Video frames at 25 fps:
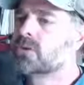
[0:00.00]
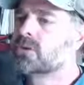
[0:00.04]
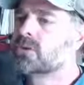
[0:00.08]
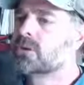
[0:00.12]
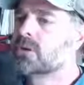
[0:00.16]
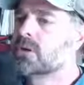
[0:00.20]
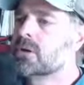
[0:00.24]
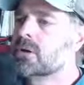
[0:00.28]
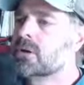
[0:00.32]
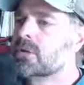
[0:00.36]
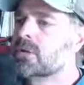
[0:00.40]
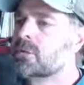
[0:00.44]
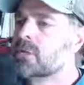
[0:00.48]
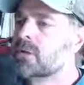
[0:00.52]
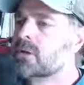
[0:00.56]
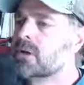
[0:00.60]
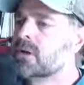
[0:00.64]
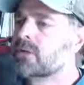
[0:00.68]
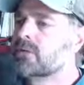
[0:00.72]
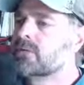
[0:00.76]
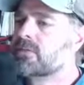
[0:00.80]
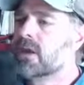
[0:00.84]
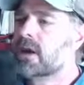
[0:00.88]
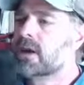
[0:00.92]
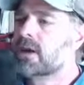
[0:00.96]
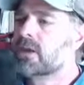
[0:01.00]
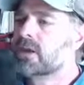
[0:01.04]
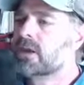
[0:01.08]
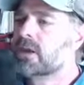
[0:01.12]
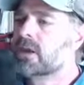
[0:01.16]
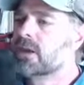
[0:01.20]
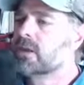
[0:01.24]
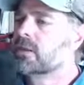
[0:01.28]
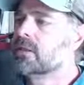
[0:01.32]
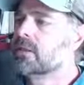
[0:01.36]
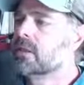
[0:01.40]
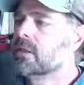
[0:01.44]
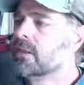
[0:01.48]
so we're going to fire
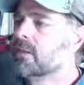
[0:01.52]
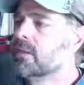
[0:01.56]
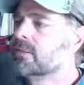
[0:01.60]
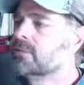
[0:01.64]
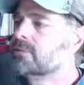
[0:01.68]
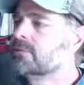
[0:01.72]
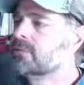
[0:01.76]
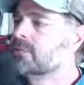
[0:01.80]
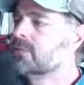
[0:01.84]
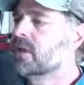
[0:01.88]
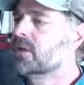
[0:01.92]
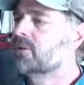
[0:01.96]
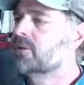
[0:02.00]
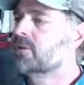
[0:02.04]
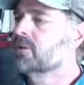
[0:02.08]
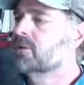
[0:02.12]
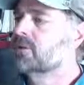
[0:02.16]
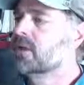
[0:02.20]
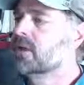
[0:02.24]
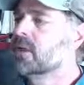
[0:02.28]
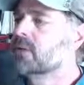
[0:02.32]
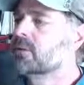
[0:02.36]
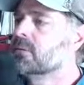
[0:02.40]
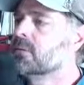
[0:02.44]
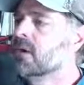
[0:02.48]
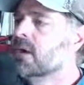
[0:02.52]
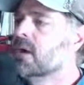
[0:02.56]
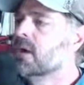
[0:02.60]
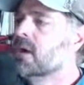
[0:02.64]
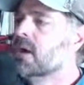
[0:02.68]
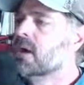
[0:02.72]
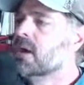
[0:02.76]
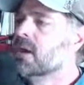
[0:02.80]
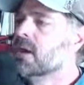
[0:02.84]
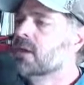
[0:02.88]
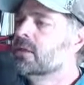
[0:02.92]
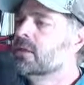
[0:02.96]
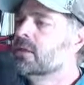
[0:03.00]
again there every time.
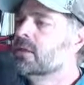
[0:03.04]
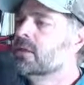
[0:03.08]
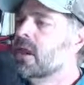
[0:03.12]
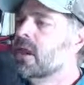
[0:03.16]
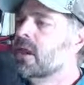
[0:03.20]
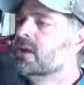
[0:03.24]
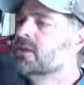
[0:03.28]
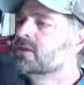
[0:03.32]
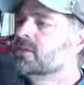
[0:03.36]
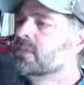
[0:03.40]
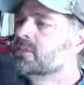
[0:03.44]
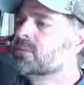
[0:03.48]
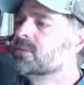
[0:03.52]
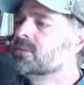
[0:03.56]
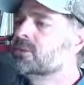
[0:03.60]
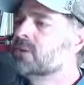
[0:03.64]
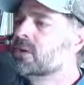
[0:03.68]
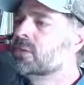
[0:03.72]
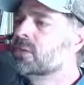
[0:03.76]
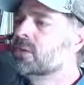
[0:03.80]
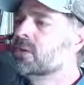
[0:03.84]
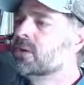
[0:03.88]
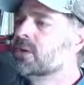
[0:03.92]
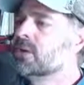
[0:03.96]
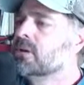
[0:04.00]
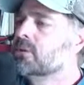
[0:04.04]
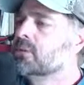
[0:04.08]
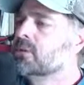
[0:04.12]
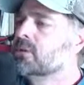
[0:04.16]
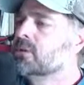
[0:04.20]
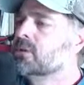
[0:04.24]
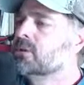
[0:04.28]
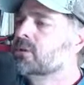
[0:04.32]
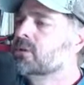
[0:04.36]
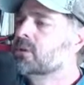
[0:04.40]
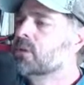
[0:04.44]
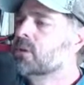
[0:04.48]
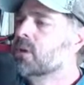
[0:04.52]
The nines, I'm just completing
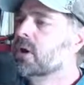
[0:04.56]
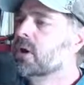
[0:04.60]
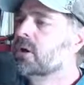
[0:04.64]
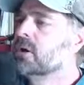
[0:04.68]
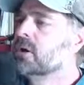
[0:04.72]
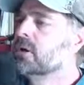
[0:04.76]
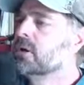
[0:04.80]
multi-way